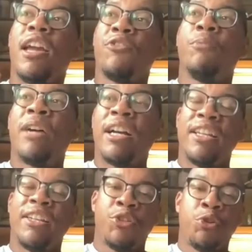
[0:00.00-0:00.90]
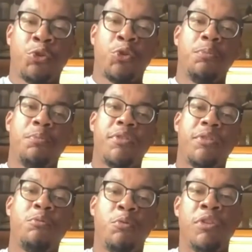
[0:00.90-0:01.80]
everybody in your group
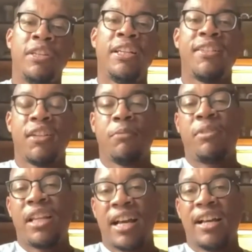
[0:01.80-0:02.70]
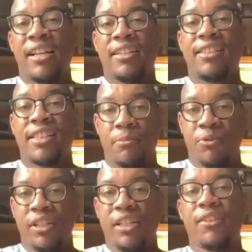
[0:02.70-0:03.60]
will need to apply
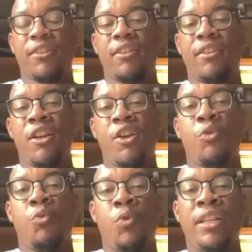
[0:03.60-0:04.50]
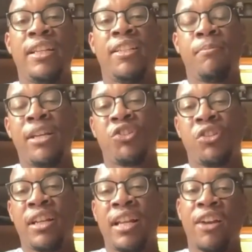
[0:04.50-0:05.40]
separately. We need to make
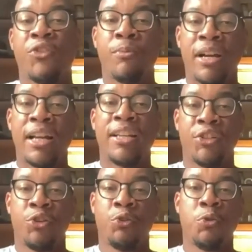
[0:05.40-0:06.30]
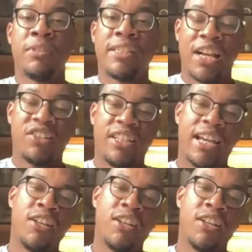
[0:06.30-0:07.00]
sure that everybody in your group is actually